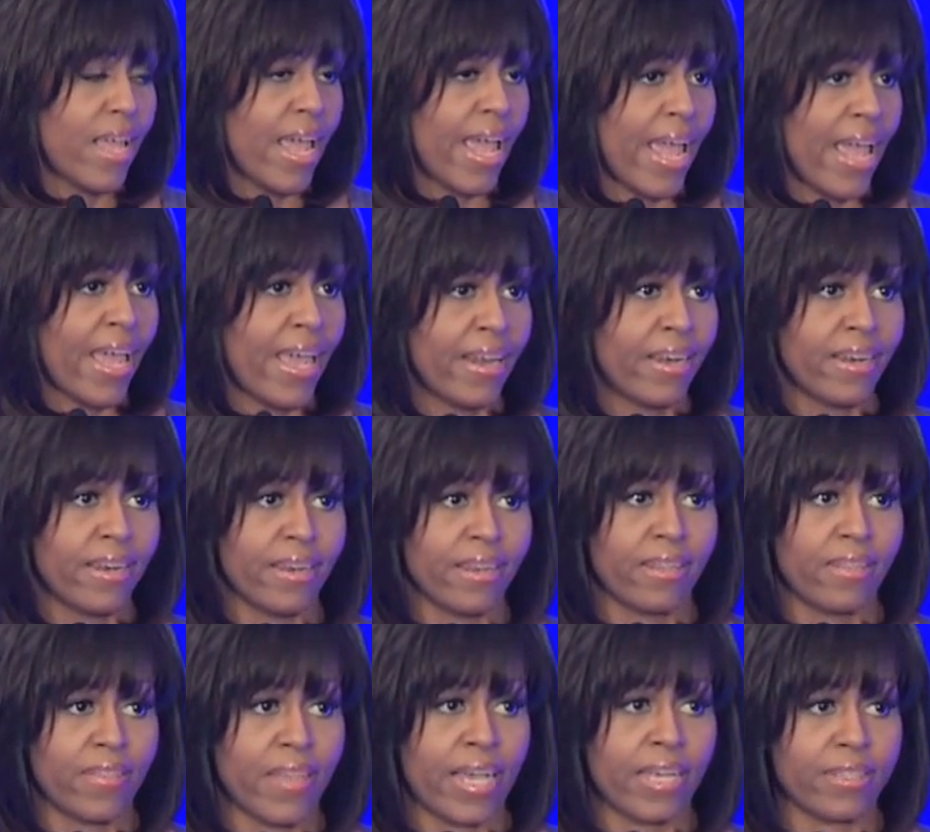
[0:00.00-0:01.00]
And
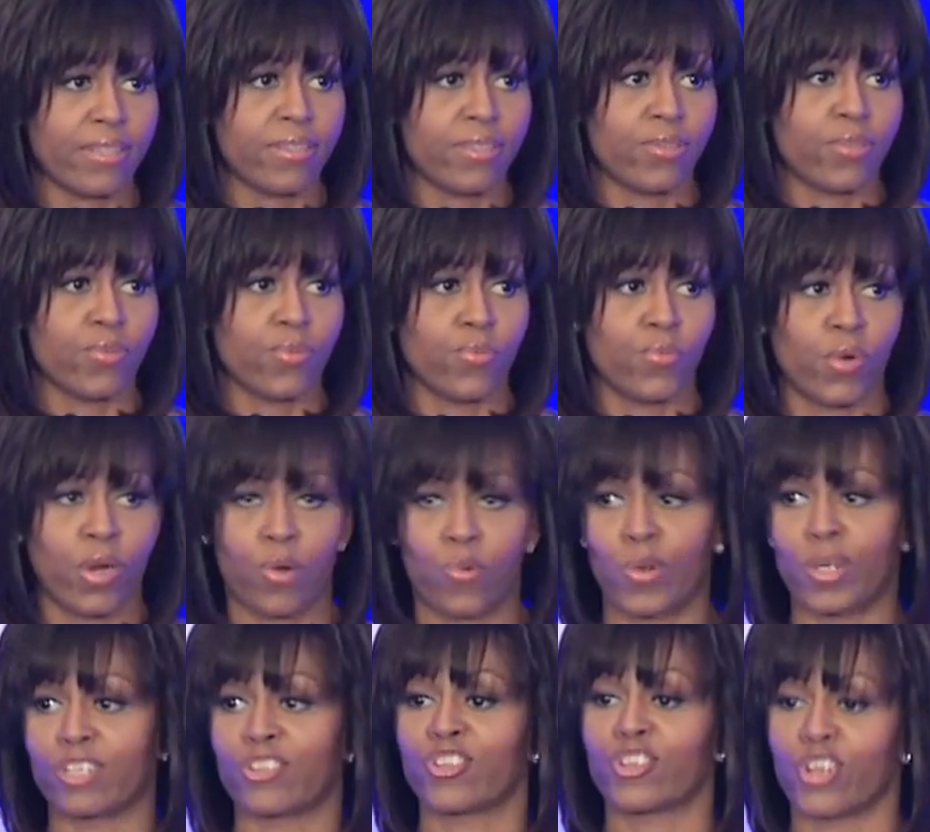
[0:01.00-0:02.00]
that's where I
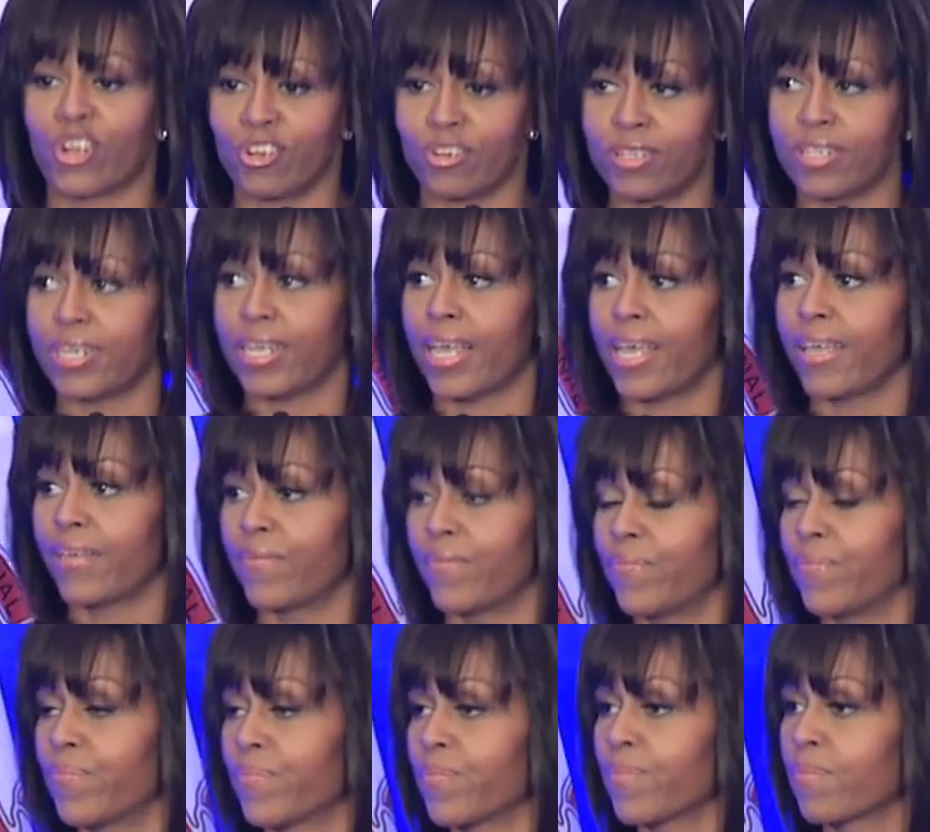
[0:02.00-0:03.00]
want to start today,
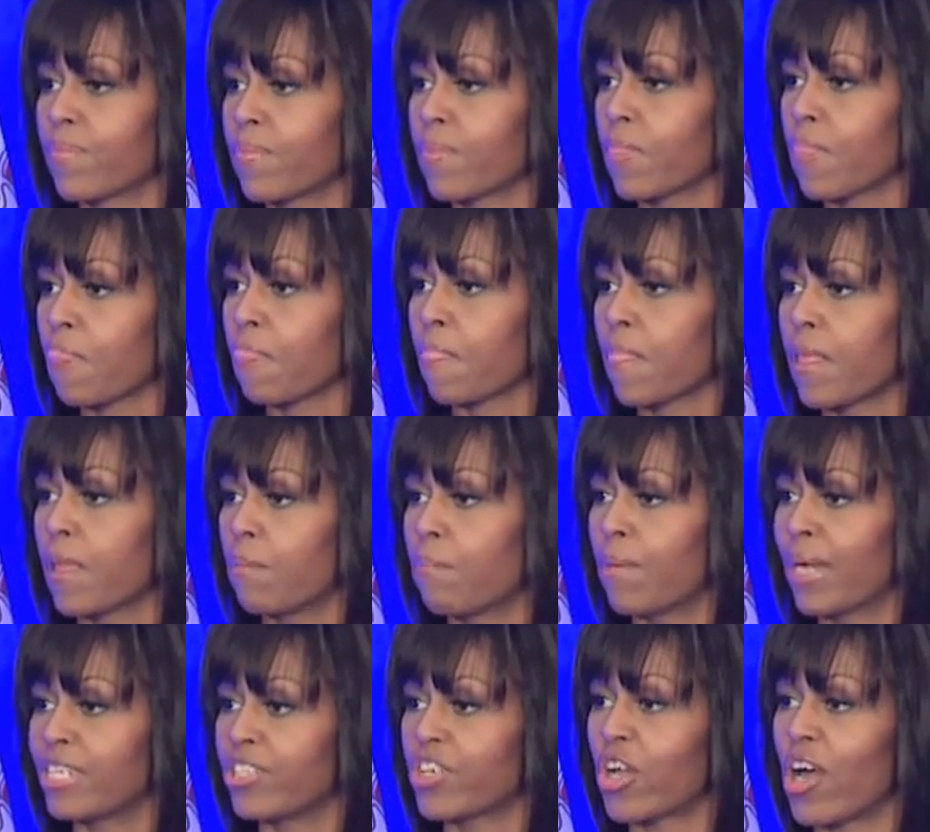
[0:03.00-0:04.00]

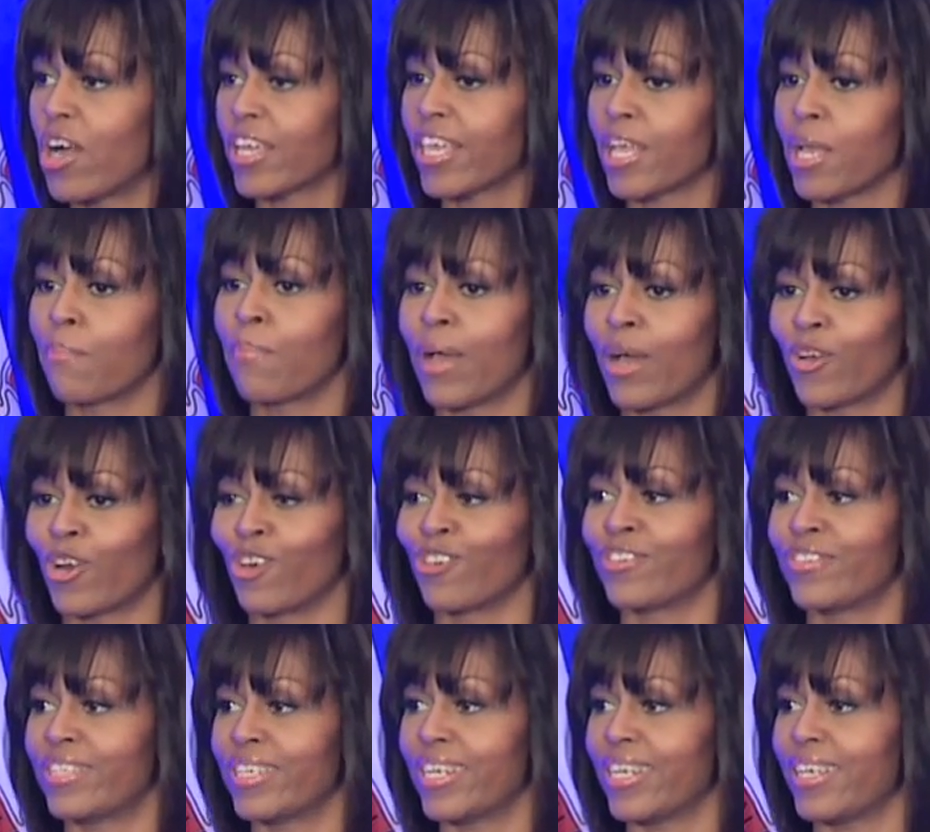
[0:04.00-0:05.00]
by talking about our
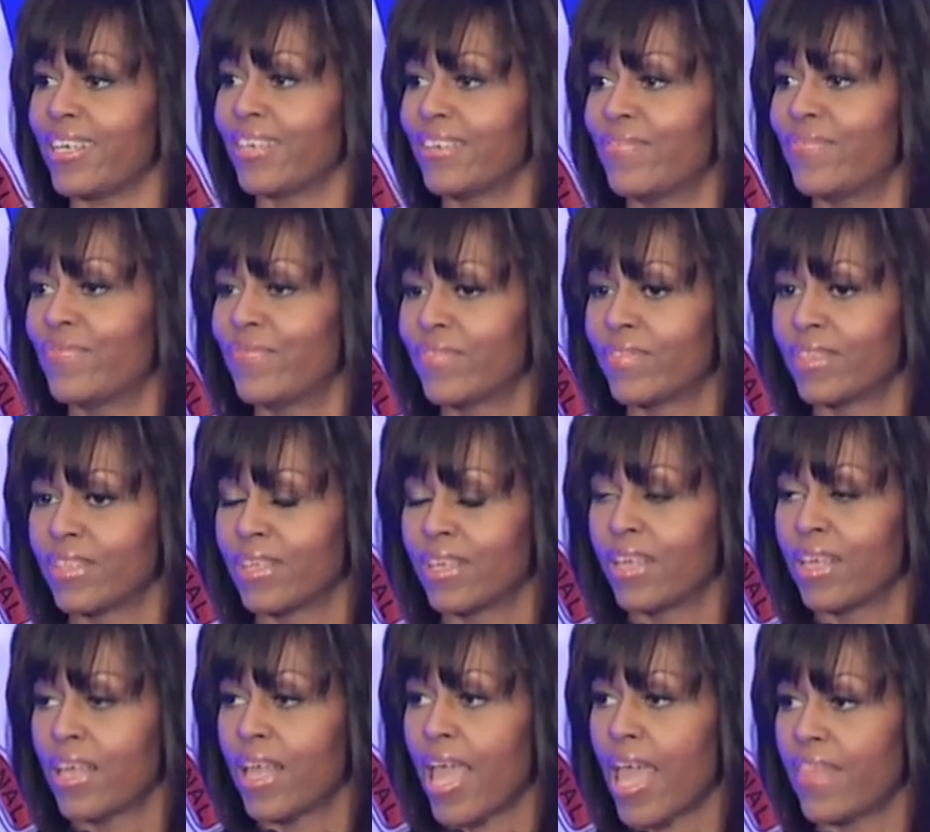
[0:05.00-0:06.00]
city
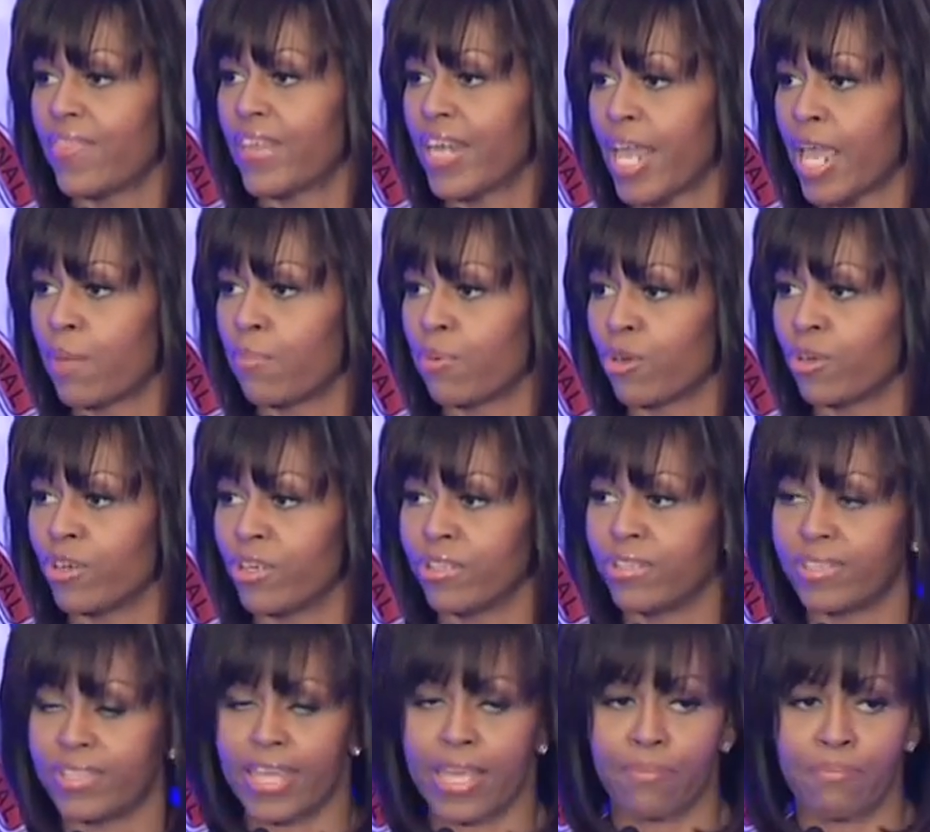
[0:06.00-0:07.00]
and the
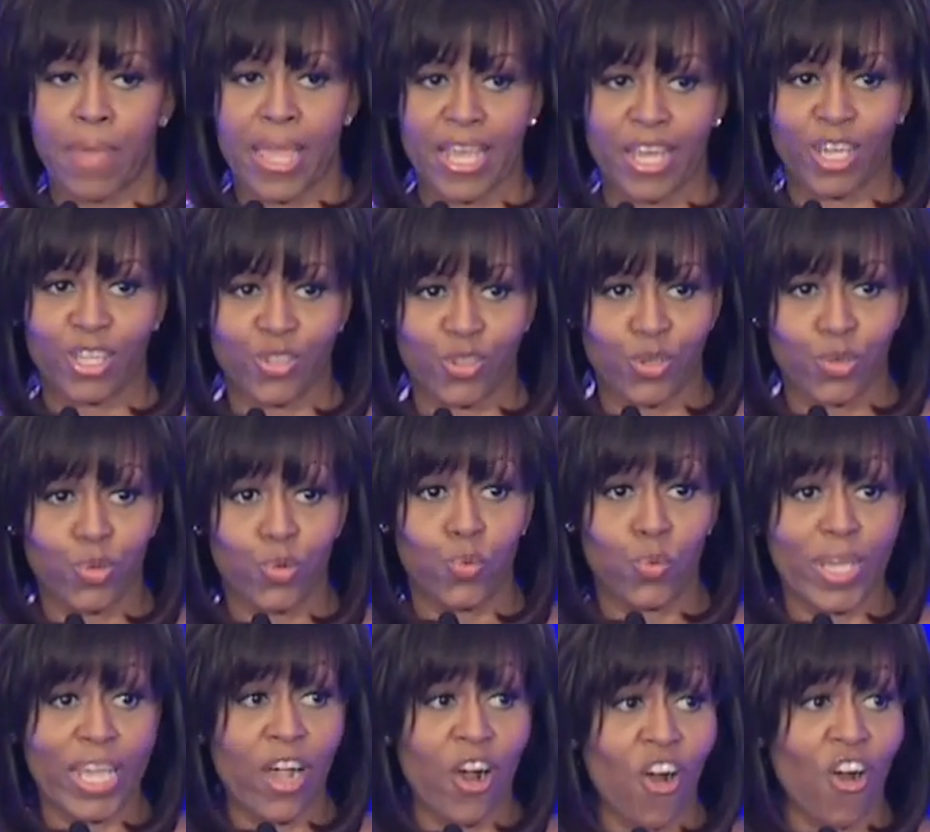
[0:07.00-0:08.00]
neighborhoods that make us who
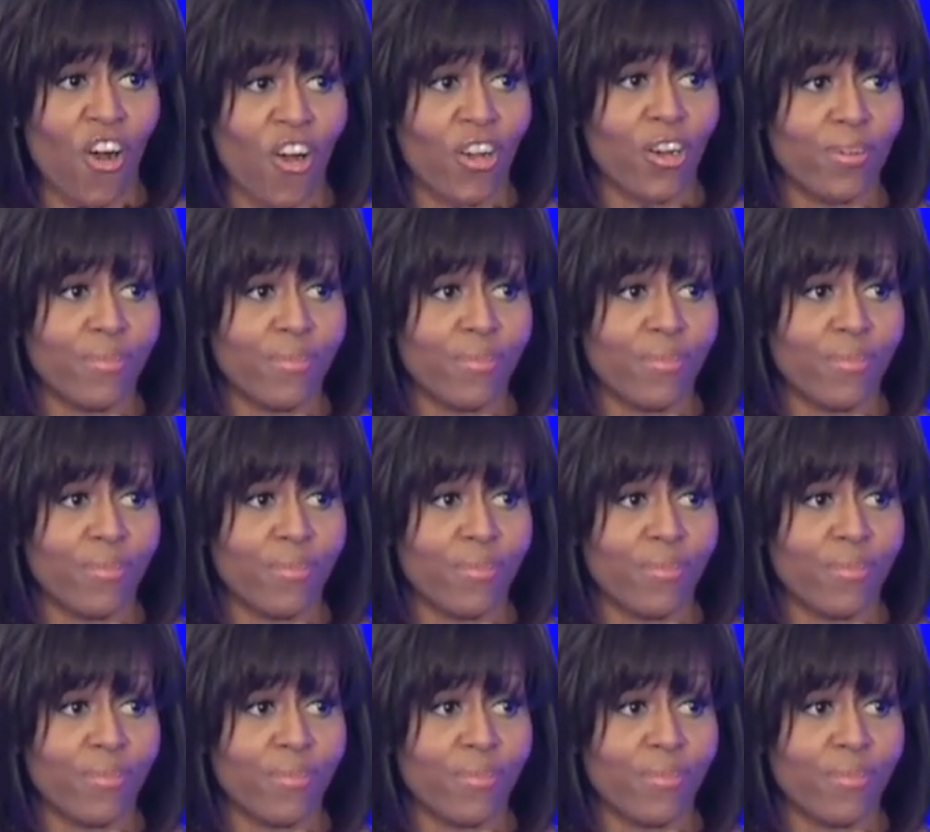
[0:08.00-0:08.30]
we are.